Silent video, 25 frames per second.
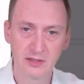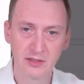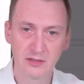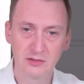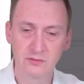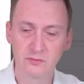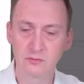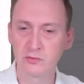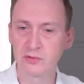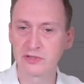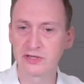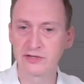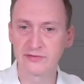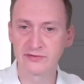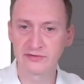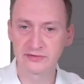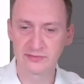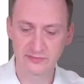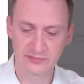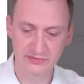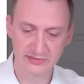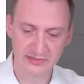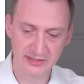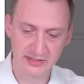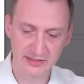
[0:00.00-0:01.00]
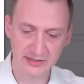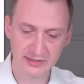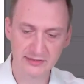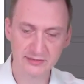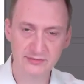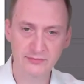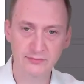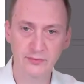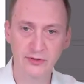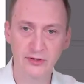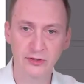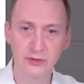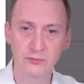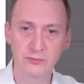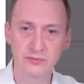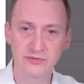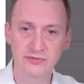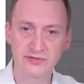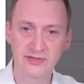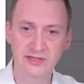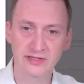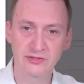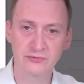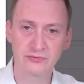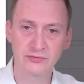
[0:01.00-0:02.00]
We'll give it some size. Why don't we
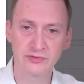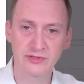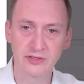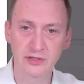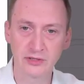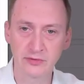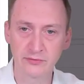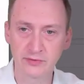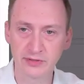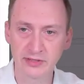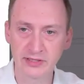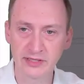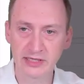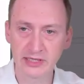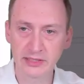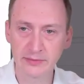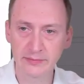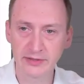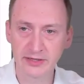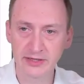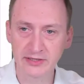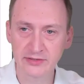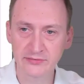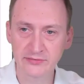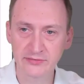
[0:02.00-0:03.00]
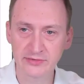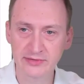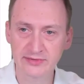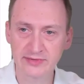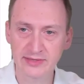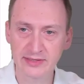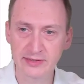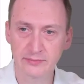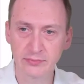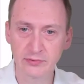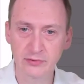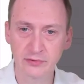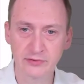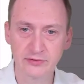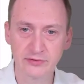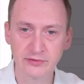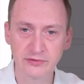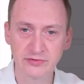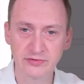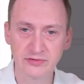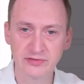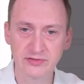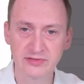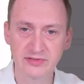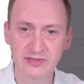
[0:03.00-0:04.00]
say 300 gigabytes, for example,
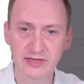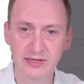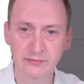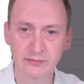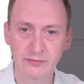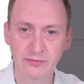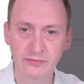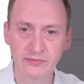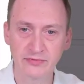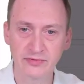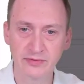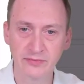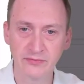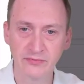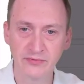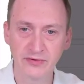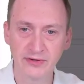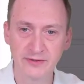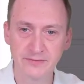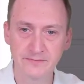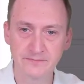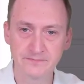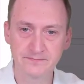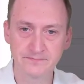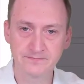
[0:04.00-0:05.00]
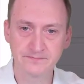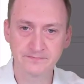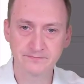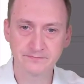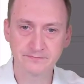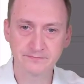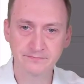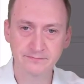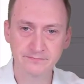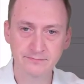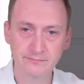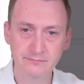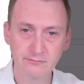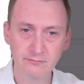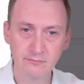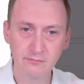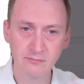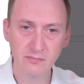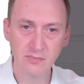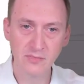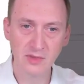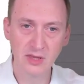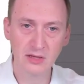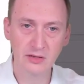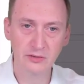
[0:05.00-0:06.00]
just to start with something.
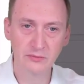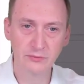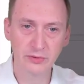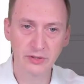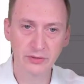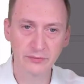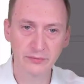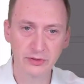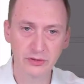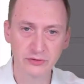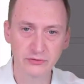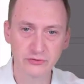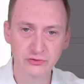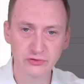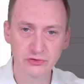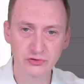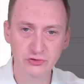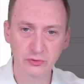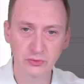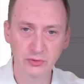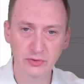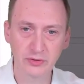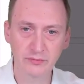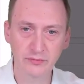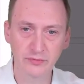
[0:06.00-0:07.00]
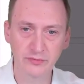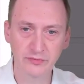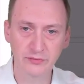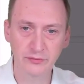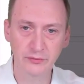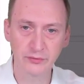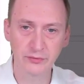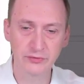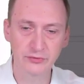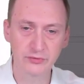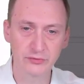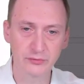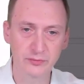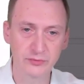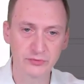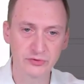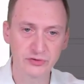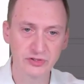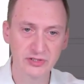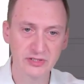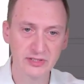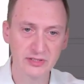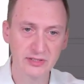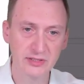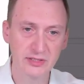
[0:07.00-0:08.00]
Where we're going to store it with the virtual
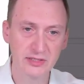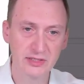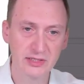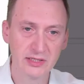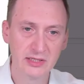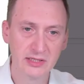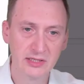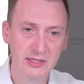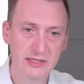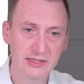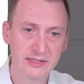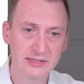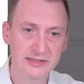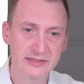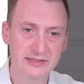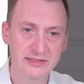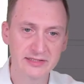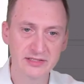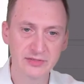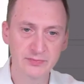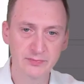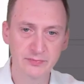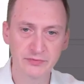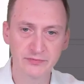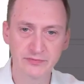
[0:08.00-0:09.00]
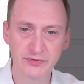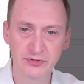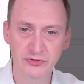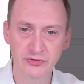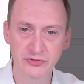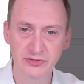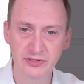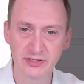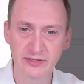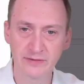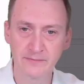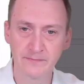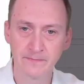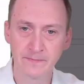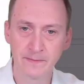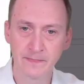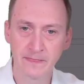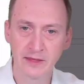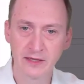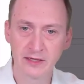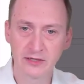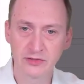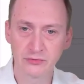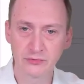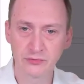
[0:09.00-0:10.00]
machine, disk provisioning,
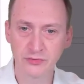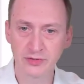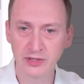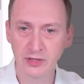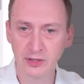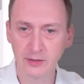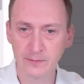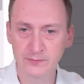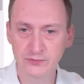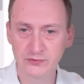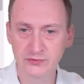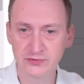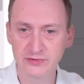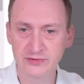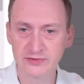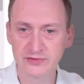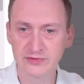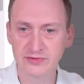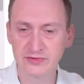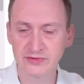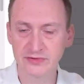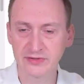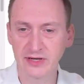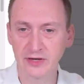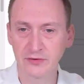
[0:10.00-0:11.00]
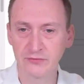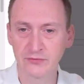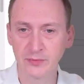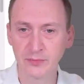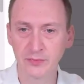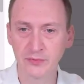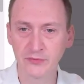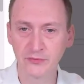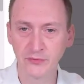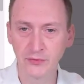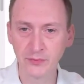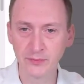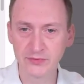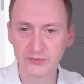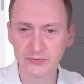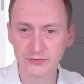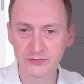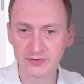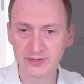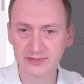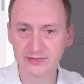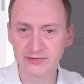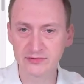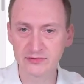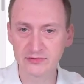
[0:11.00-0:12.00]
3 options. Now, for performance
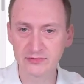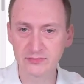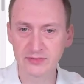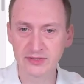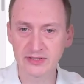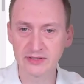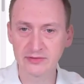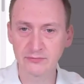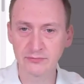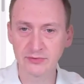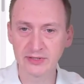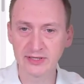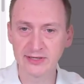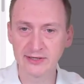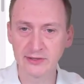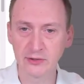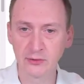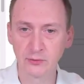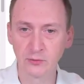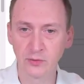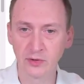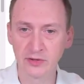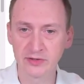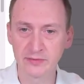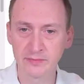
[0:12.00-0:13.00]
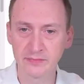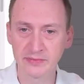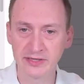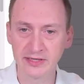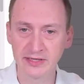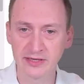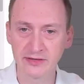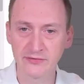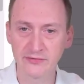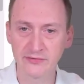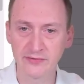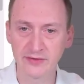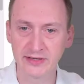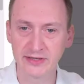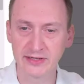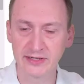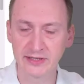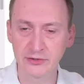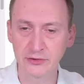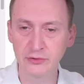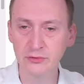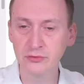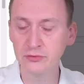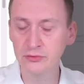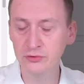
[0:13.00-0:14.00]
reasons, we really don't want to pick thin
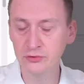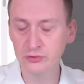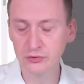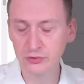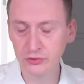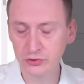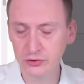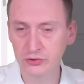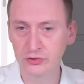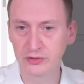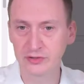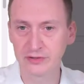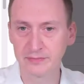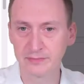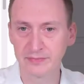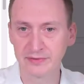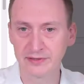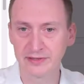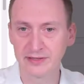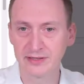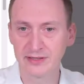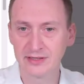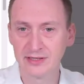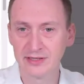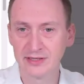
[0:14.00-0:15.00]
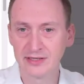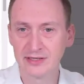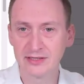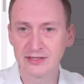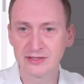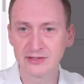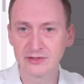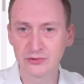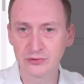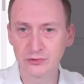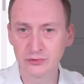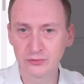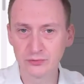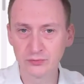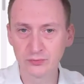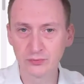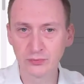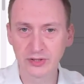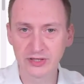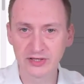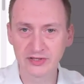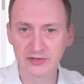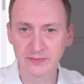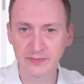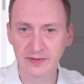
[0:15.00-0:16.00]
here. You could, but you
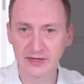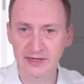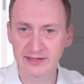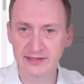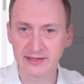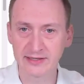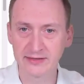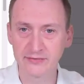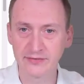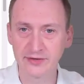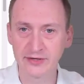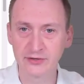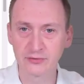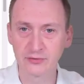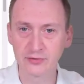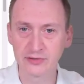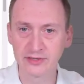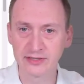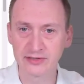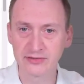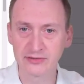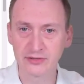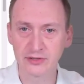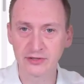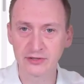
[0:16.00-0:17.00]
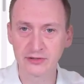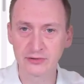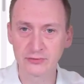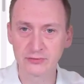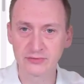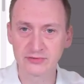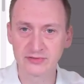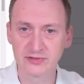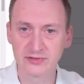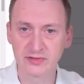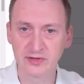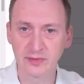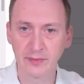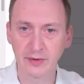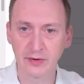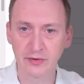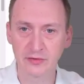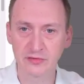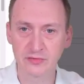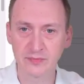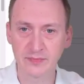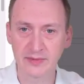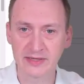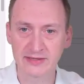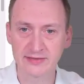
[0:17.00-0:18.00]
would expect that eventually it's going to use this amount of
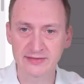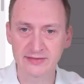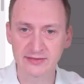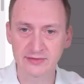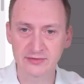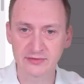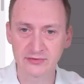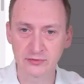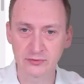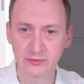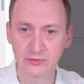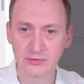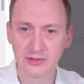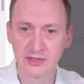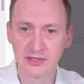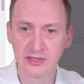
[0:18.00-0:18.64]
space here. So